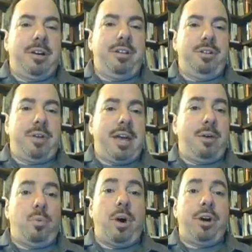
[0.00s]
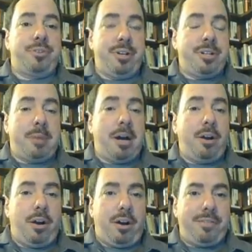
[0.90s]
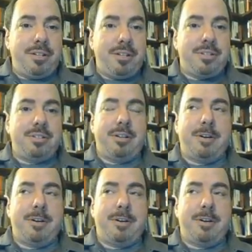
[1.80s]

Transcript: You can't wander into my office